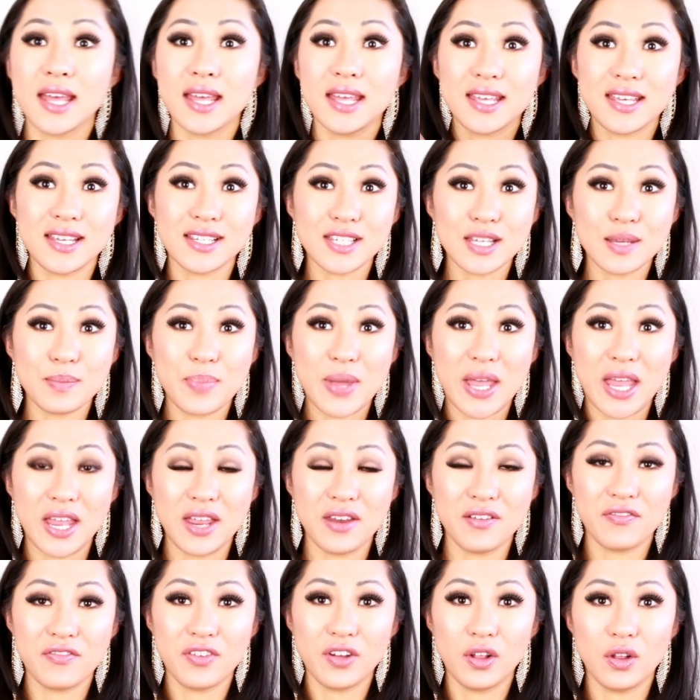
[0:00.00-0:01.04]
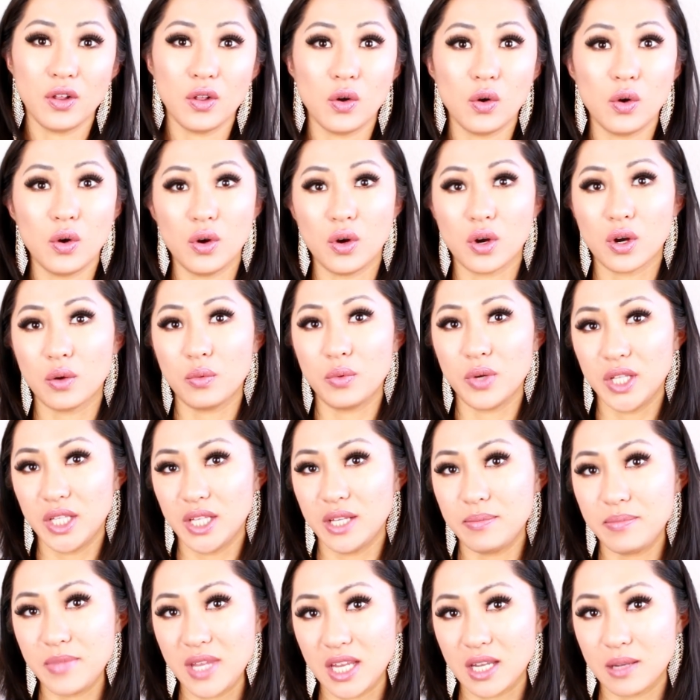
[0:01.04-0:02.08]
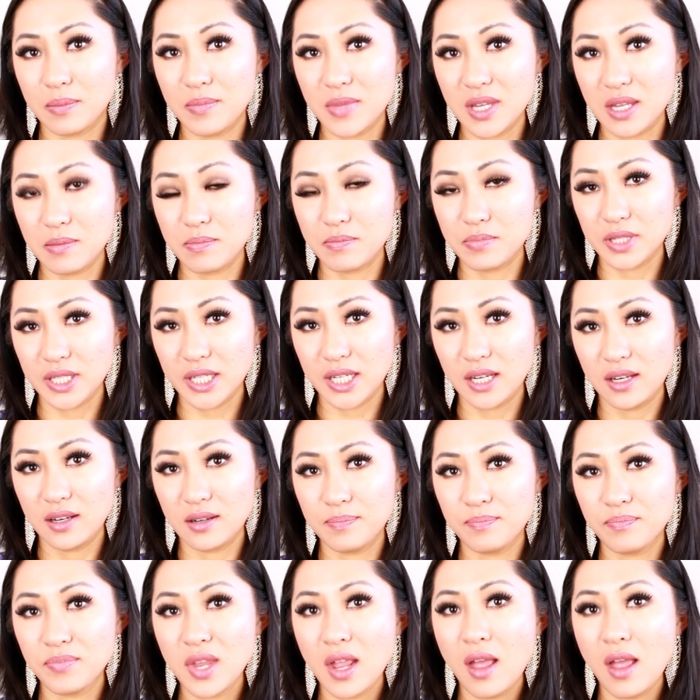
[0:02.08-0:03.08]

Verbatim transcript: Is it painful or will it make me bleed?